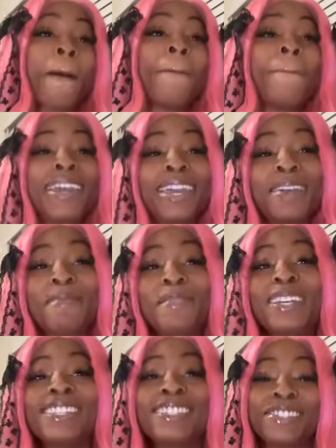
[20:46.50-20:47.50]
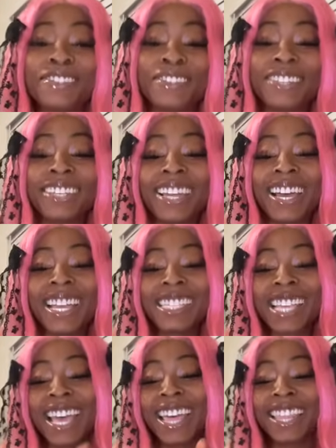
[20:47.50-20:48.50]
Baby, tonight,
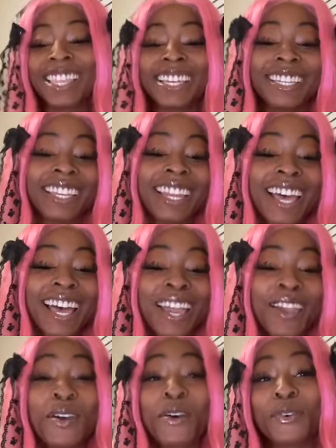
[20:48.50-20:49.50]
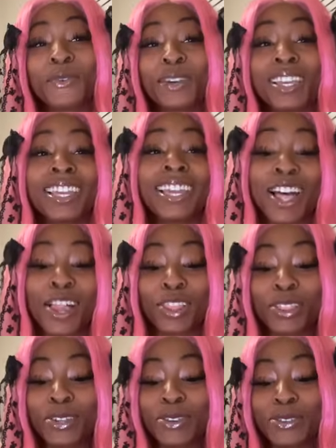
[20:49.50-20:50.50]
the night we
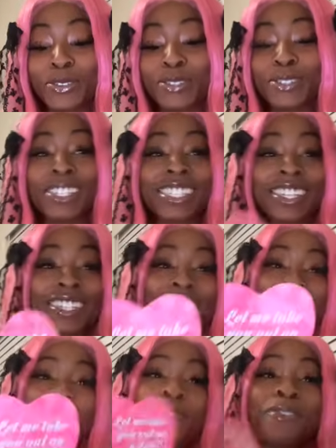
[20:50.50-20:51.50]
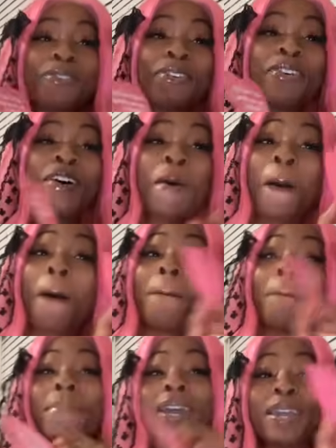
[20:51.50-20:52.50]
lose control.
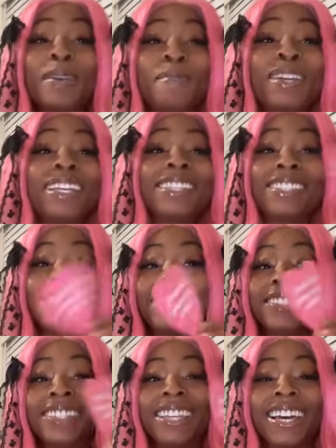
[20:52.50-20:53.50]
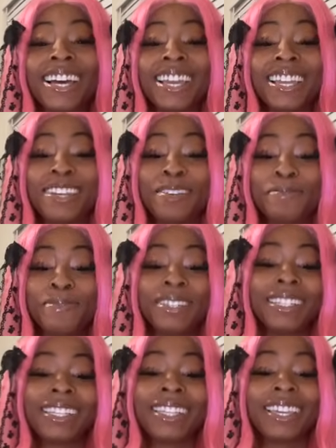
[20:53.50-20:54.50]
Baby, tonight,
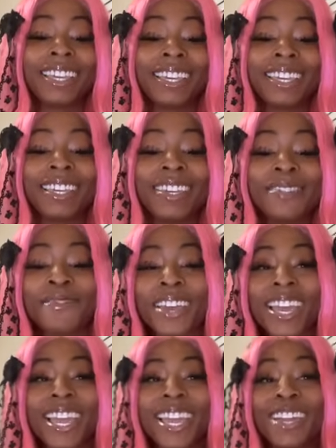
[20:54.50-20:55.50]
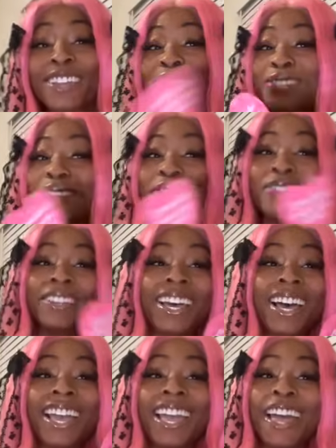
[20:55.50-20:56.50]
believe it.
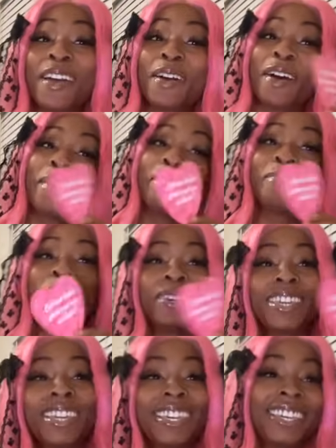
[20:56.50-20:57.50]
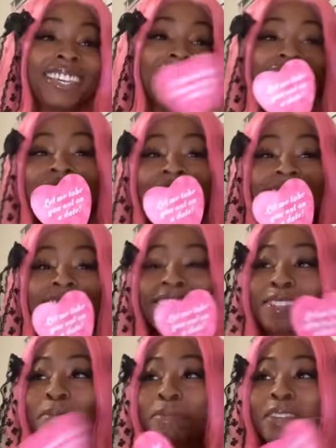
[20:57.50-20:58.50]
Tonight I'll be the
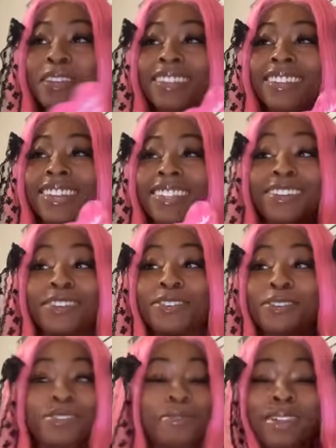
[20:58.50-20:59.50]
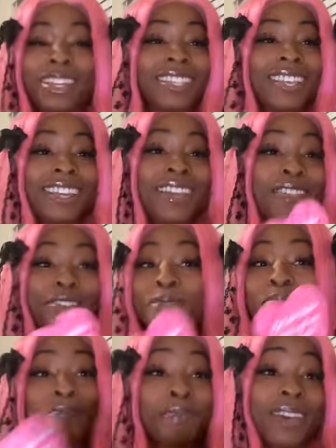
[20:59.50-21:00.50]
something or something like
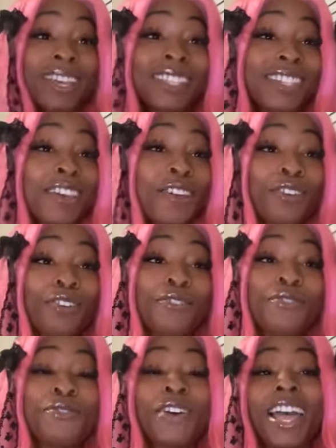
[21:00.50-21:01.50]
the best you